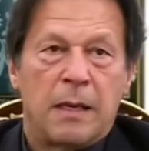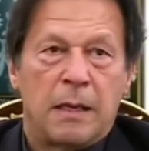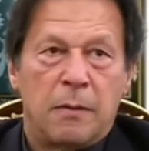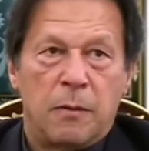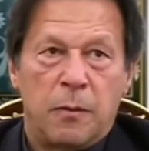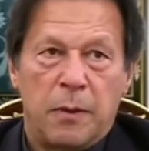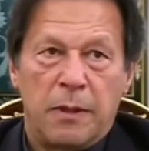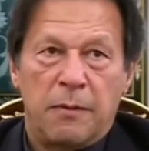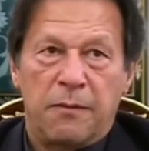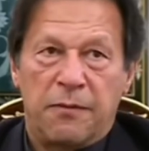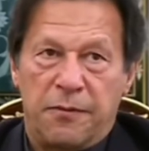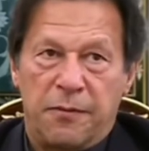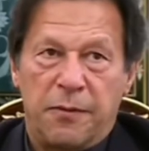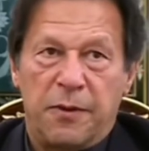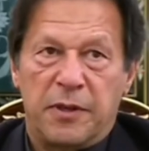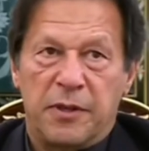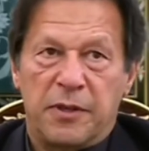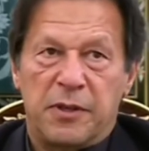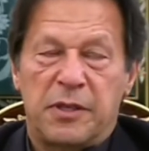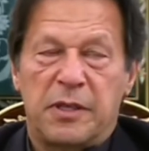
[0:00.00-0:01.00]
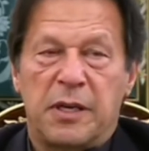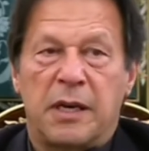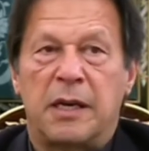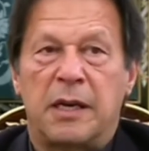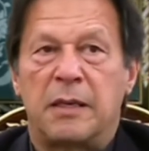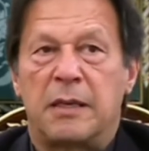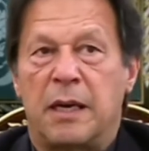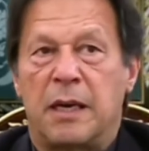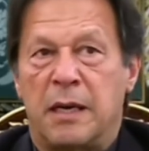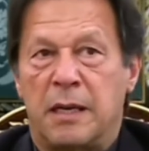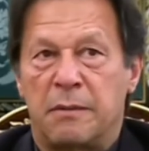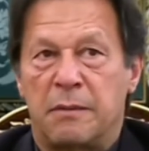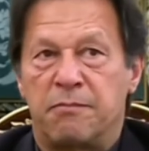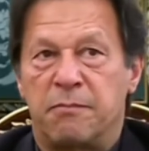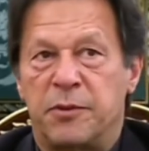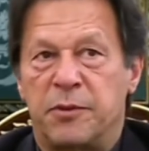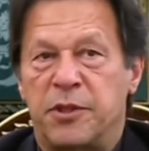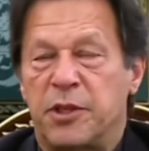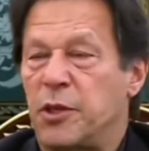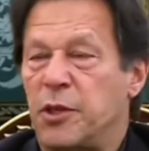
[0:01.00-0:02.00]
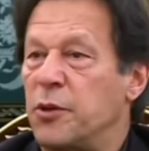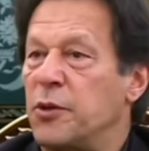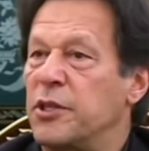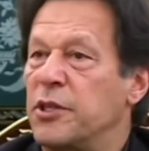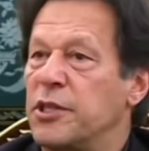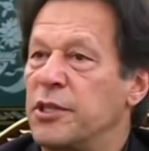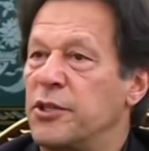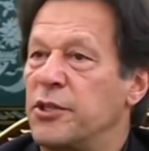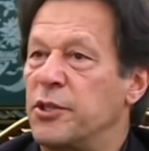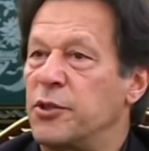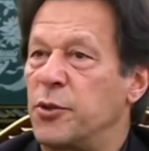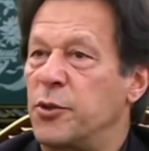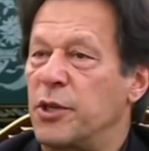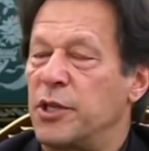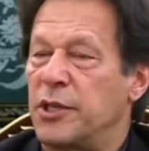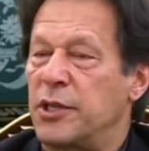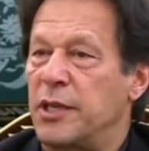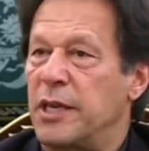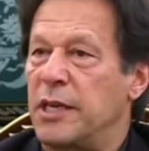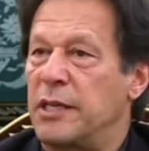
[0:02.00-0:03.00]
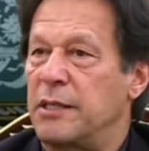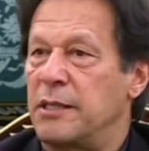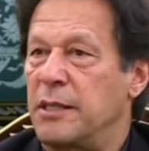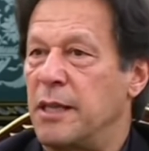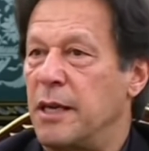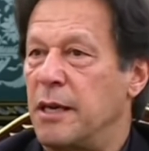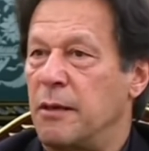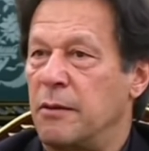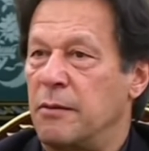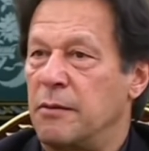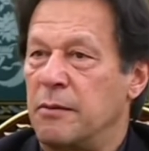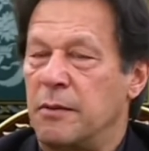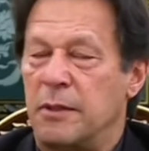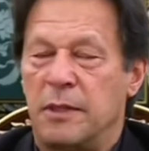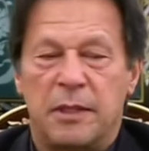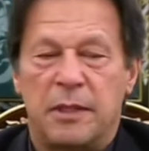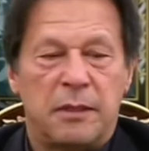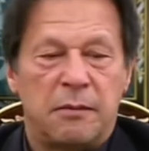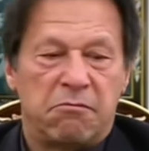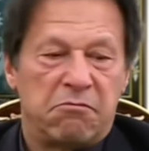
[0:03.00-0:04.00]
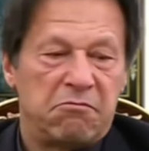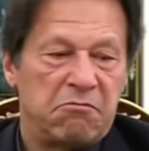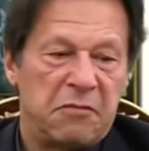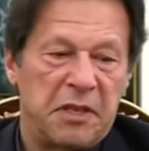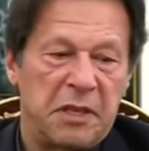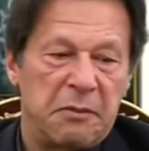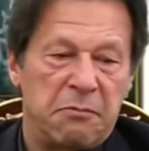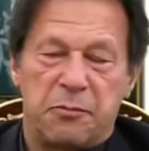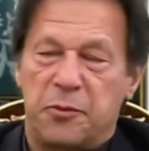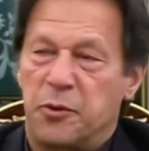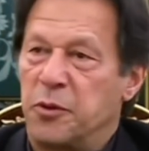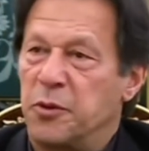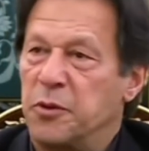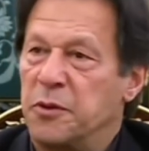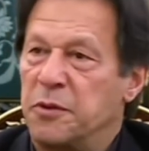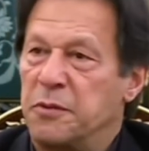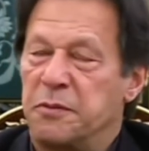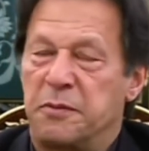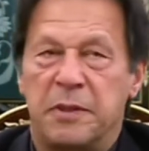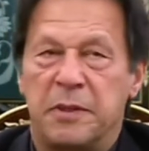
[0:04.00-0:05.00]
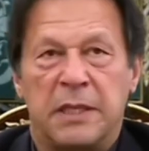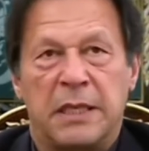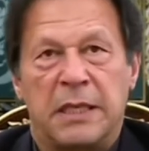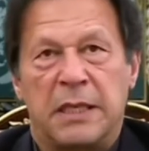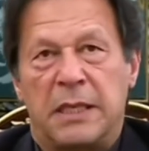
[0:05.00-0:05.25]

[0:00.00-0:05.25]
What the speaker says: Well, for a start, our security situation has now improved.